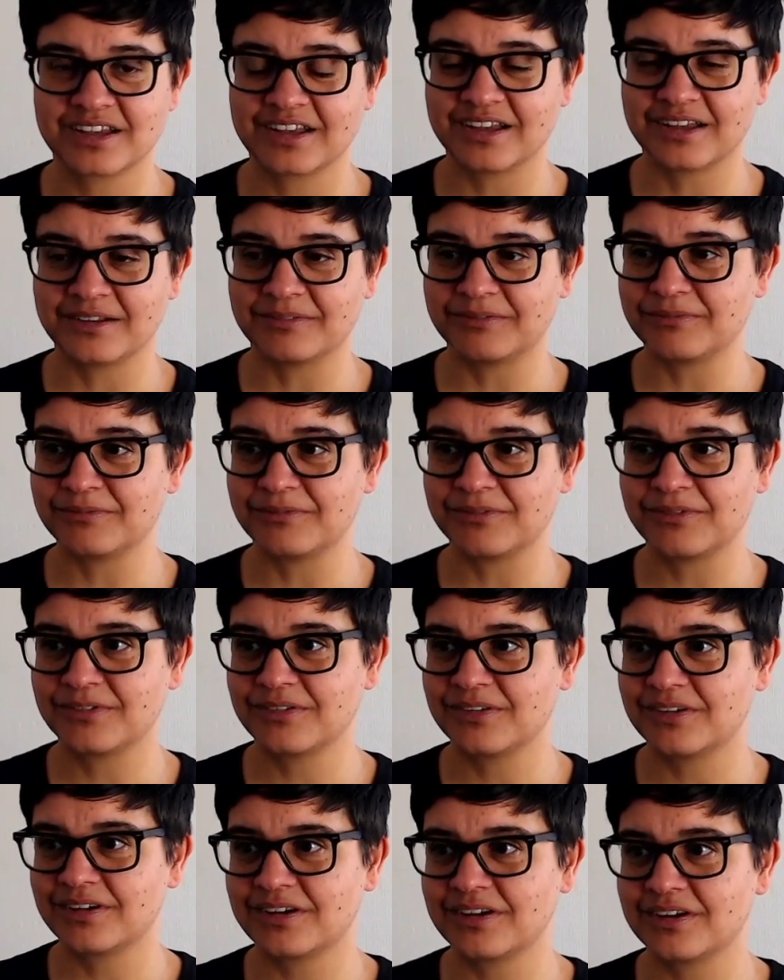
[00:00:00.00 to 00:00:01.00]
And
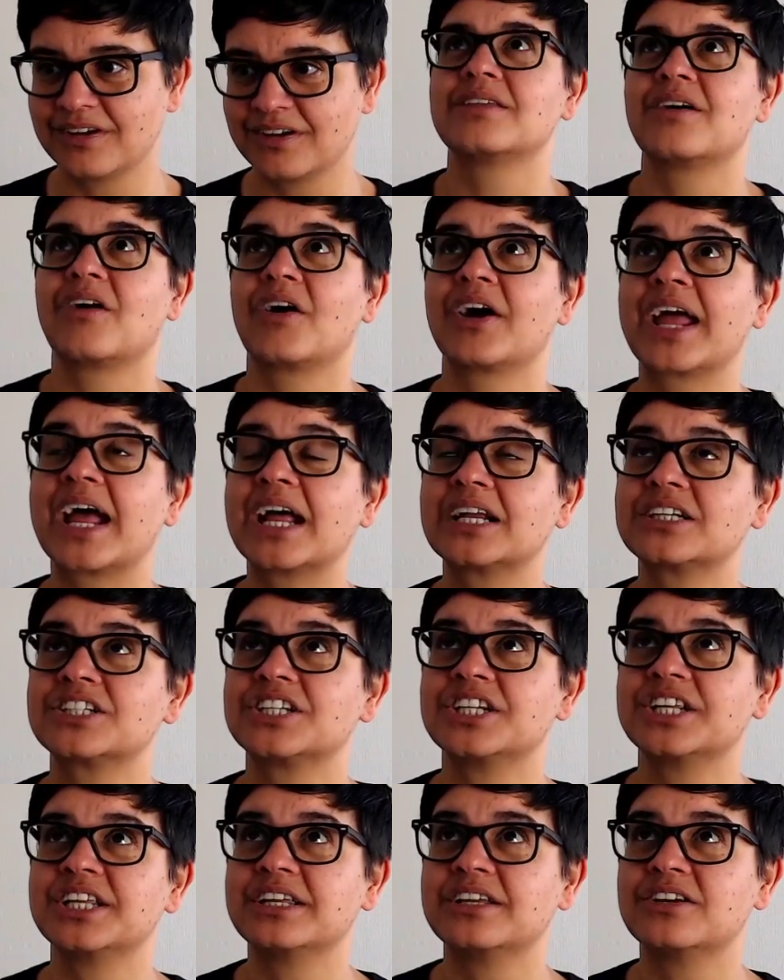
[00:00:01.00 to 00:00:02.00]
I
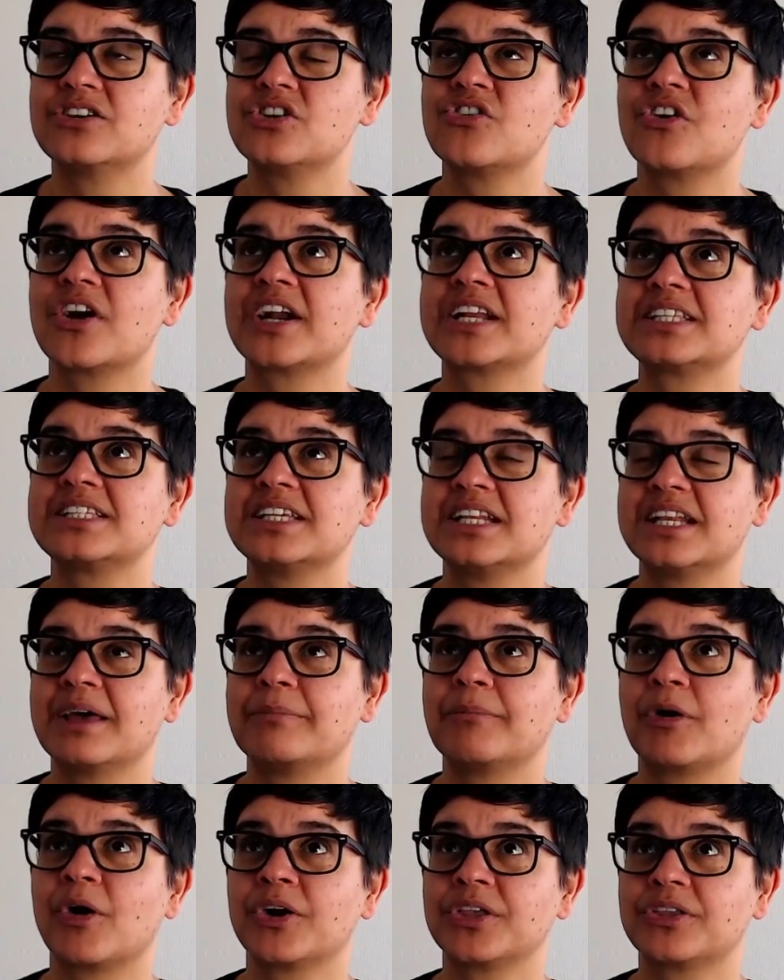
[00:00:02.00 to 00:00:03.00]
actually credited
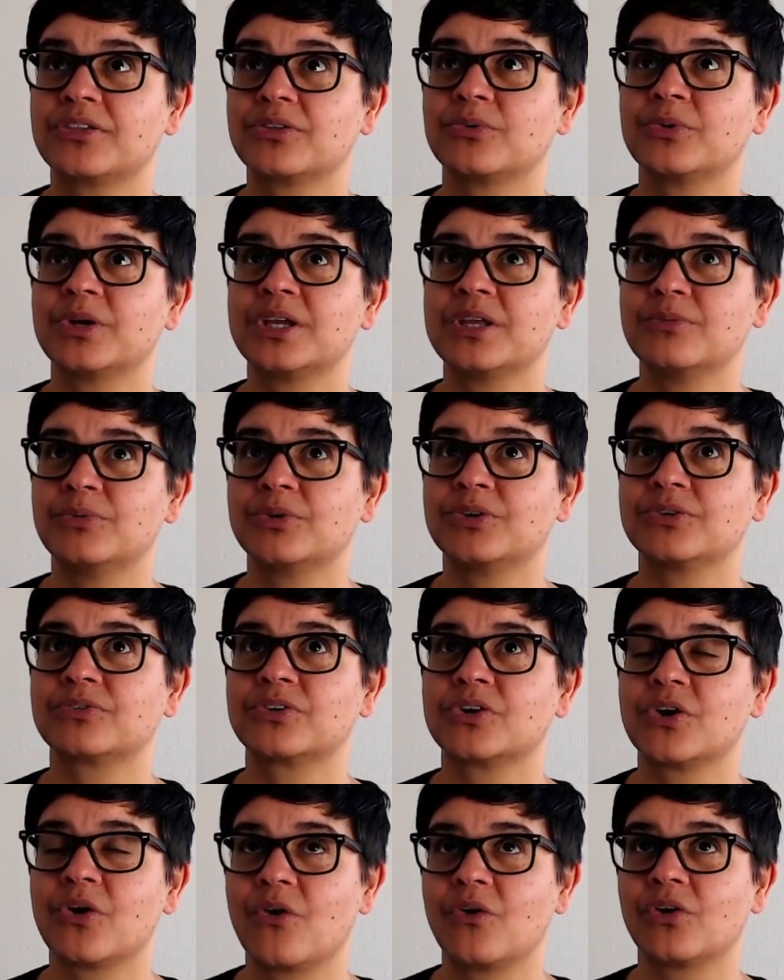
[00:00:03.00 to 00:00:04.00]
him. I thought he would
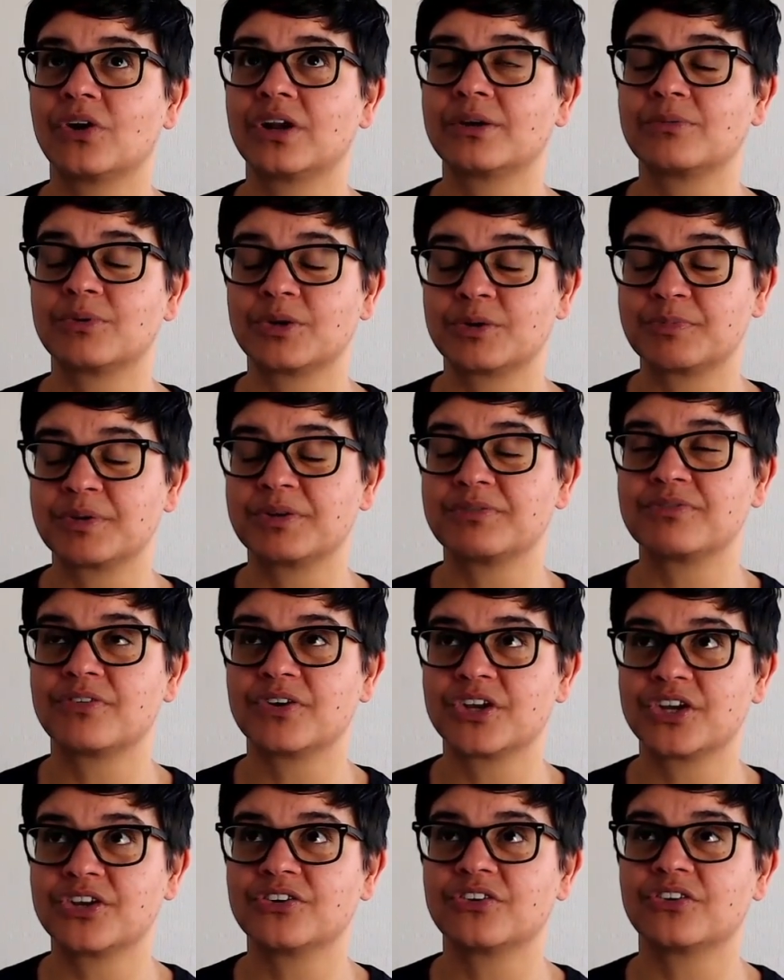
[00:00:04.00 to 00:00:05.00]
have gone. It would have been a
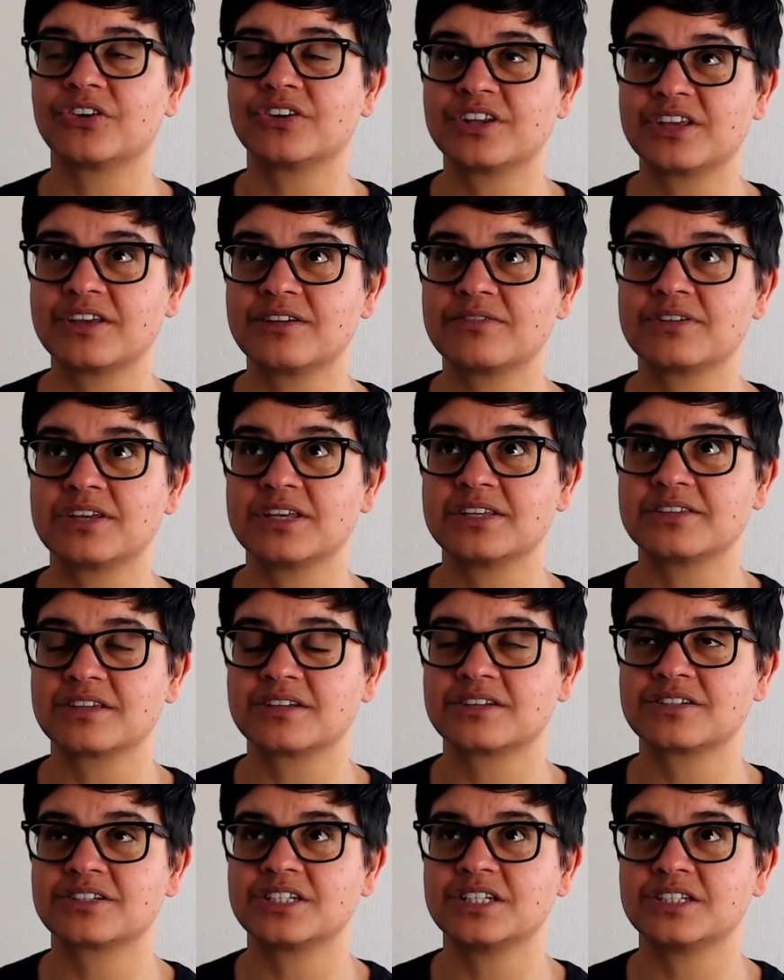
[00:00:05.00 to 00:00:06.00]
very good idea of his,
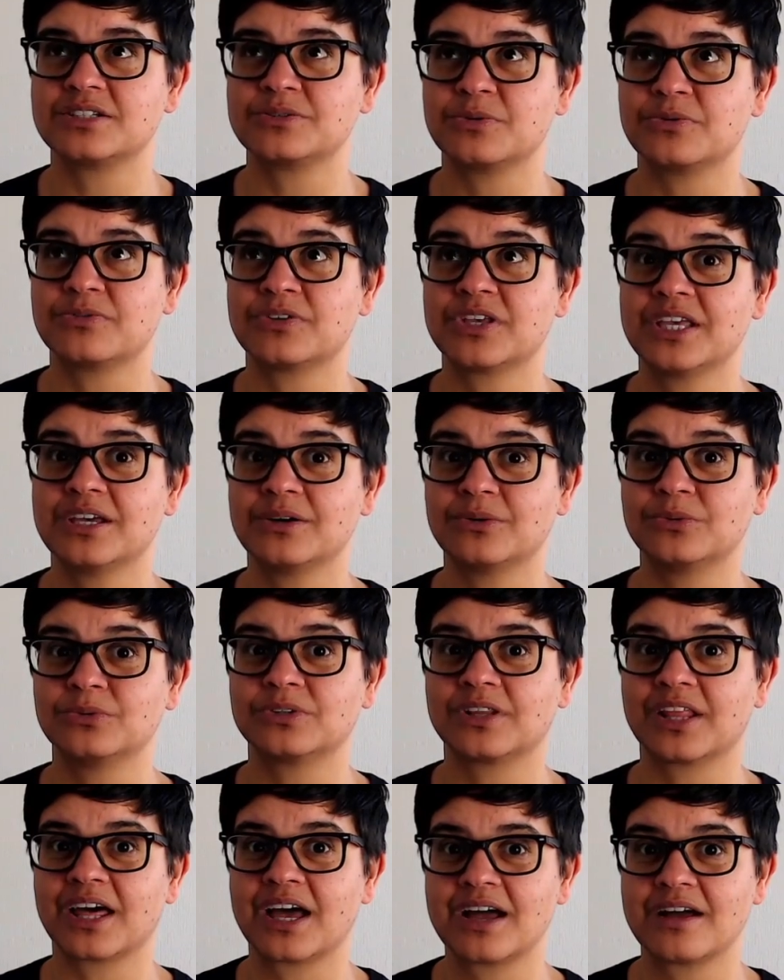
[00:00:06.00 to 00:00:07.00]
actually, to have
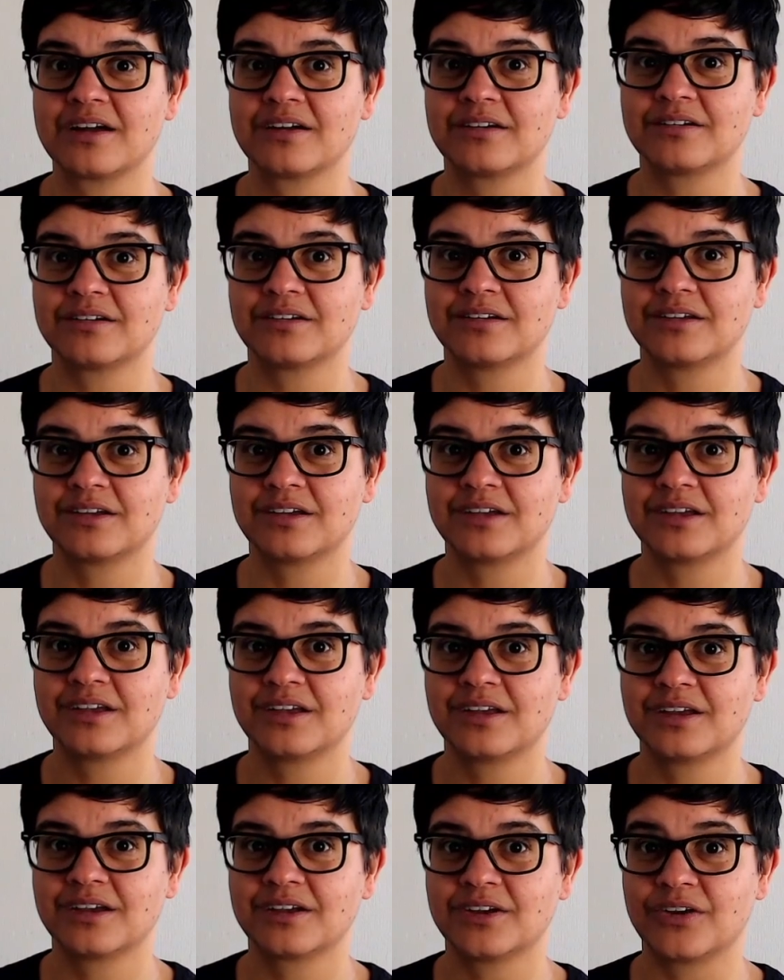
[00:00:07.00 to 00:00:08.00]
killed that
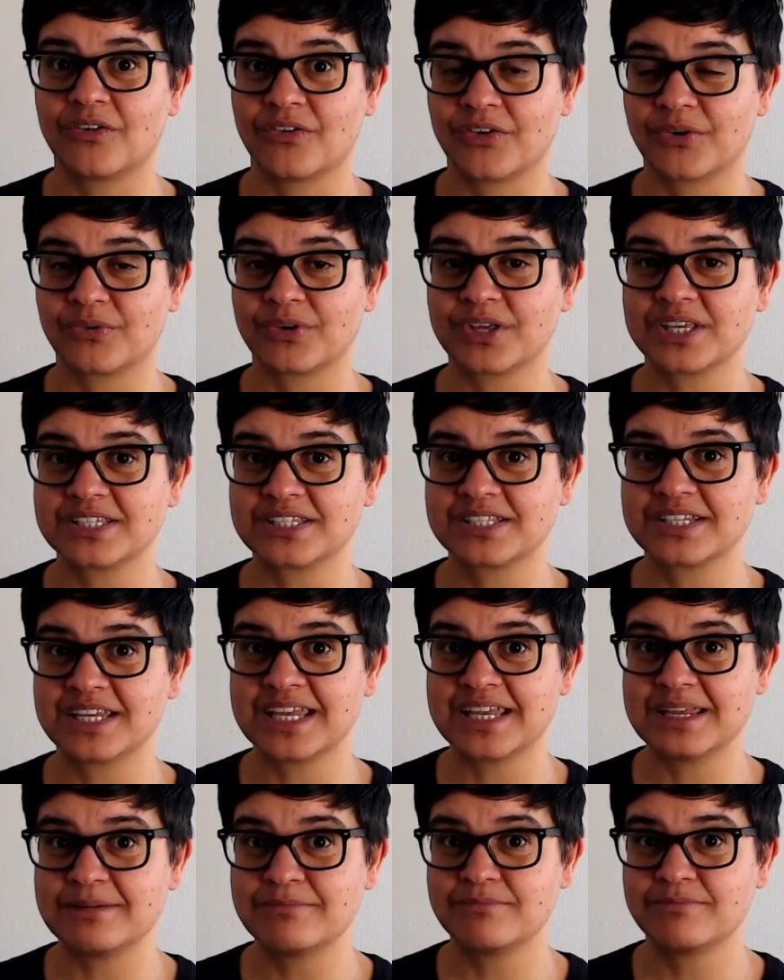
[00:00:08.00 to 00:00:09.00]
guy on his
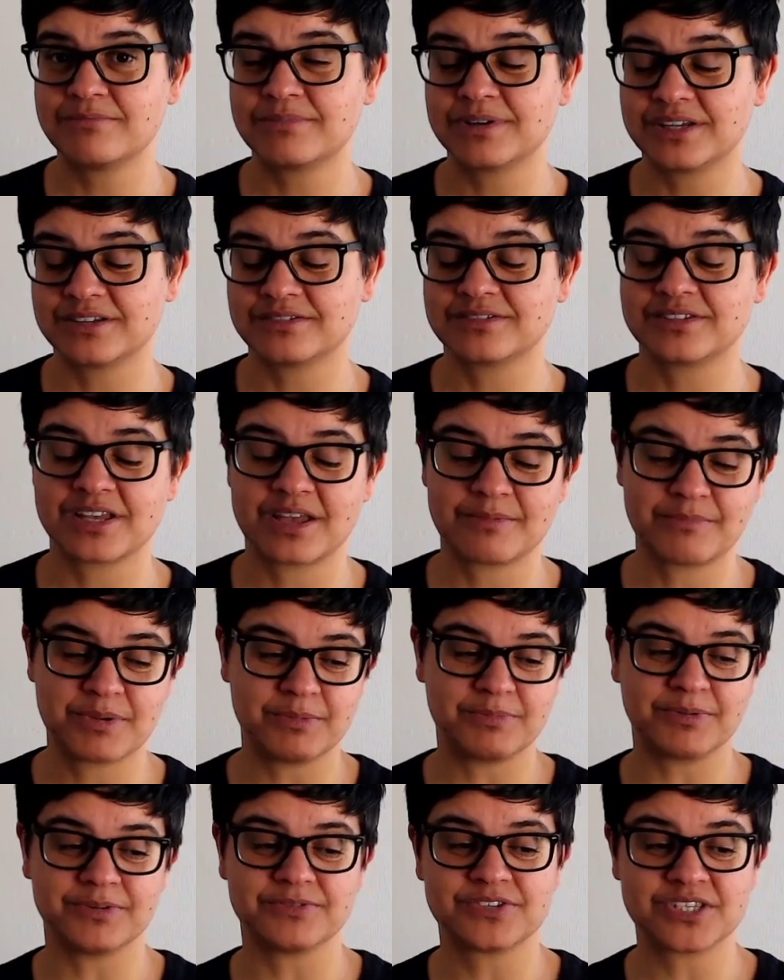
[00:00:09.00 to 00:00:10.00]
team, because
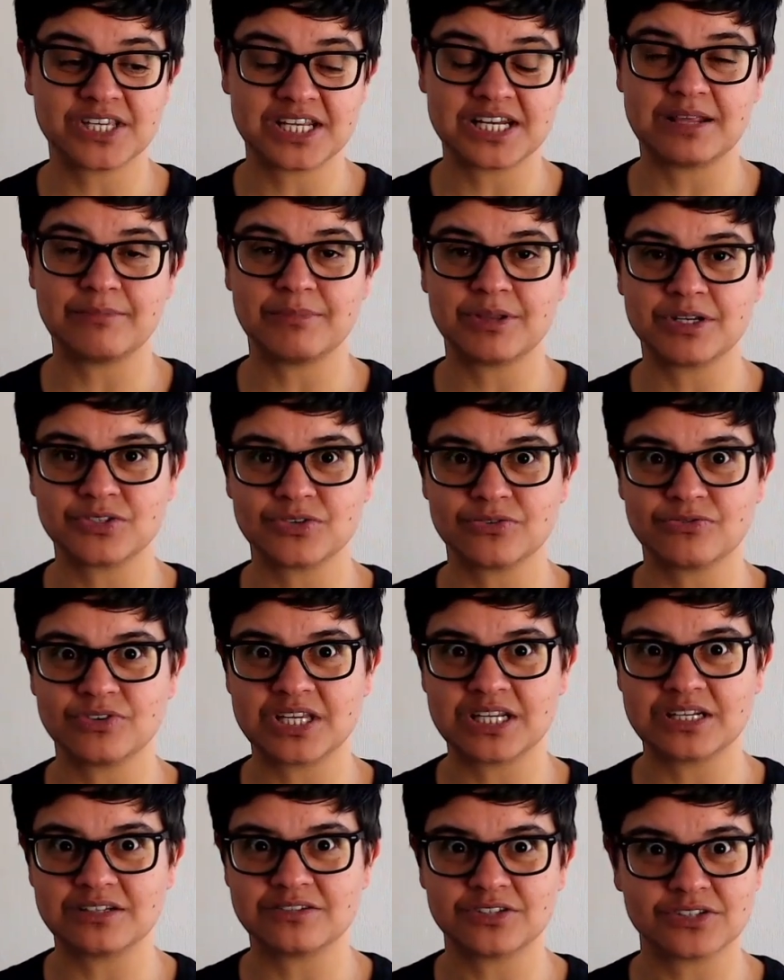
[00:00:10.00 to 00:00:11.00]
people have seen him
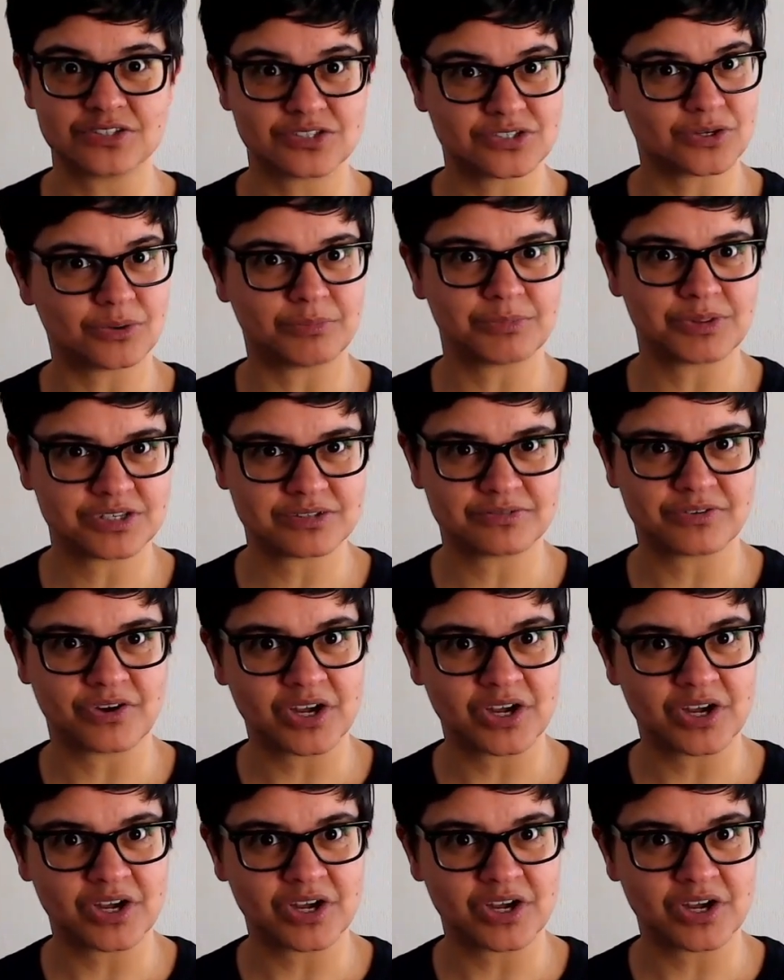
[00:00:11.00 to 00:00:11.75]
intervene to stop this